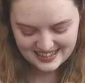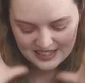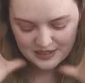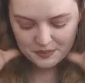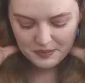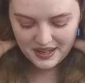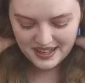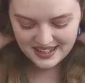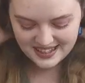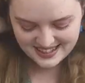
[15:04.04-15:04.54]

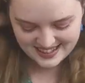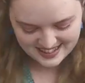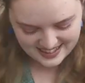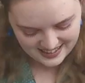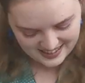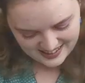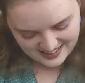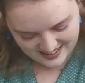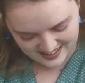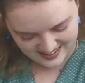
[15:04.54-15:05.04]
this is
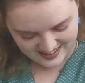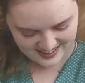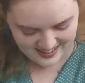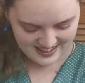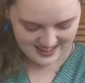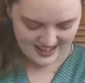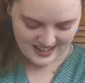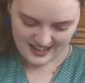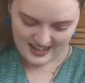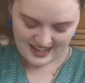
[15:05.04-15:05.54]

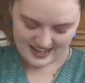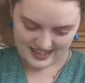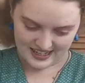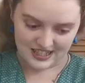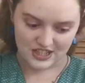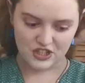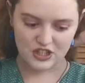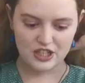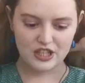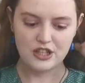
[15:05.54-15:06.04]
amazing.
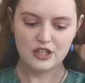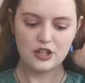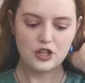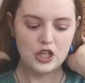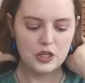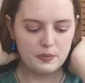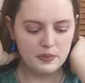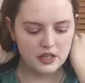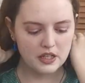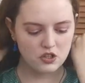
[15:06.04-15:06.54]
And she's
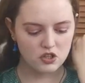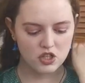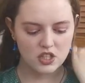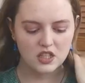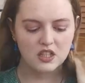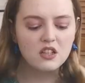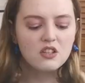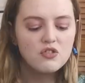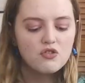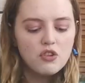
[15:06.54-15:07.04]
super
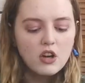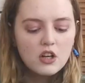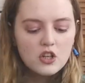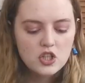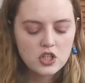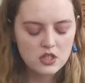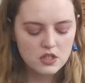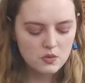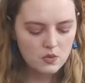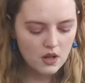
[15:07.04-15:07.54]
interesting
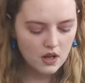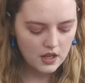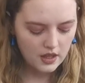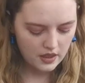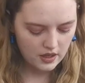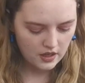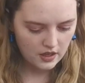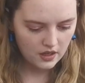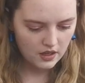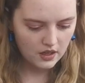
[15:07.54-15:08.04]
construction as well,
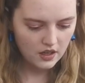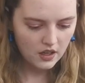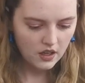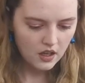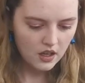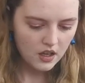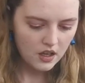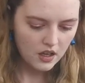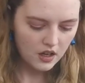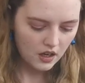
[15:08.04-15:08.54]
I think.
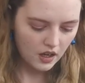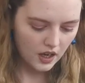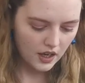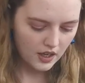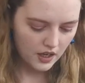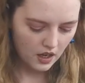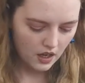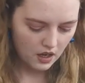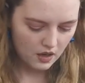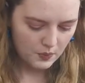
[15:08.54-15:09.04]

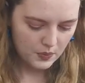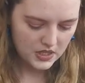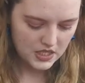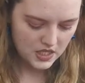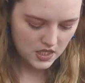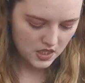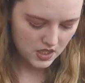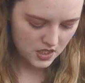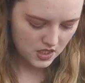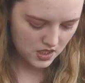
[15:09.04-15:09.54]
Like
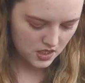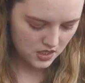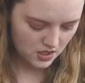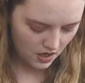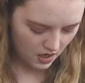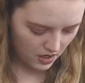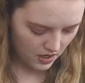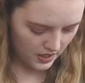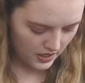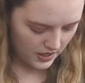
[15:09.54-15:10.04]
opens at the
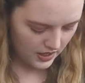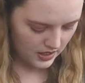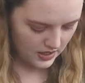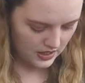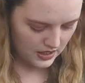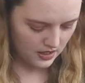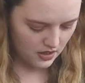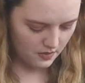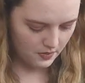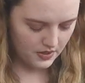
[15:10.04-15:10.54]

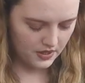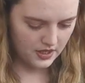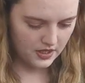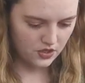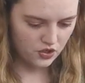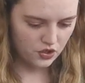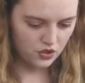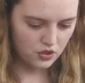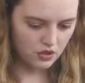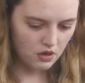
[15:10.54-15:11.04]
side and up at
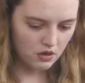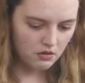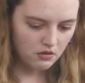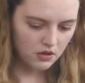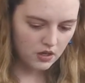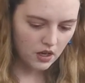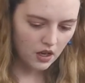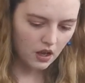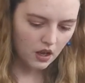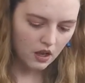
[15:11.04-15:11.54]
this
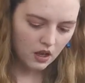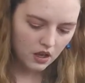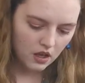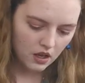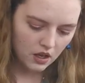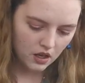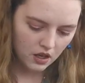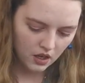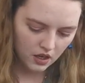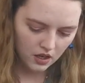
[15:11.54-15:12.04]
shoulder.
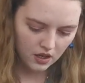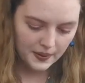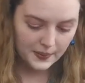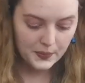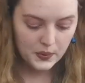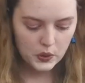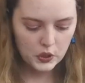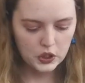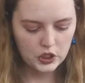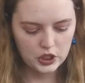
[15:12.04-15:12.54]

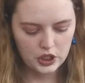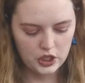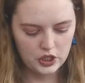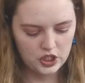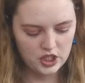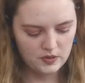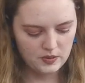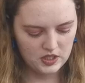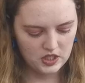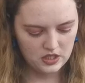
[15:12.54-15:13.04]
I'm not going
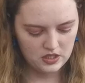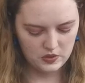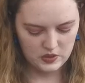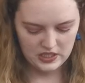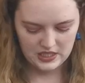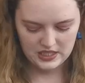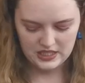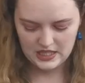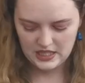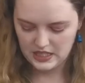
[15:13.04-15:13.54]
to go too much
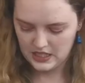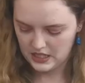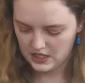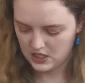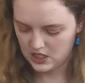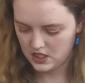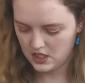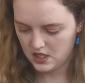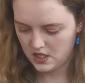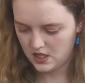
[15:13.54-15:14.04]
into it because I
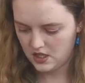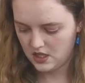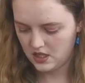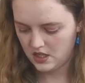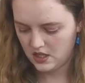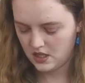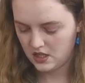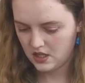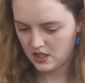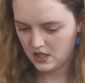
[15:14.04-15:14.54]
think,
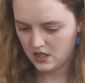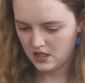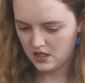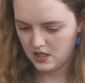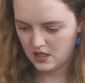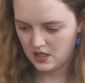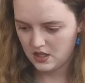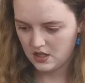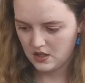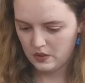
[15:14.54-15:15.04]

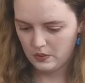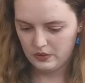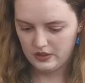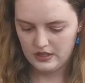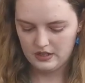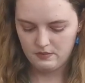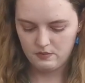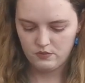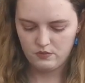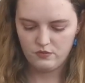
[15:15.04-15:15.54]

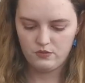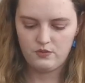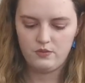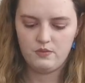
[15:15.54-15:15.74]
right,